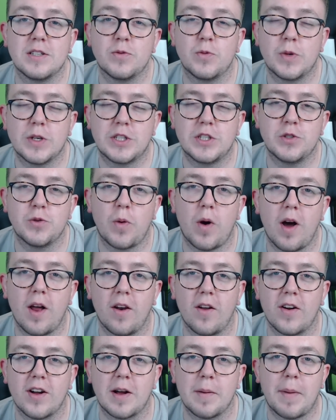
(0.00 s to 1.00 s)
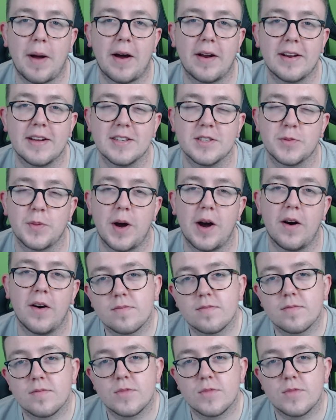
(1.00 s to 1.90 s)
which is what I like about it as well.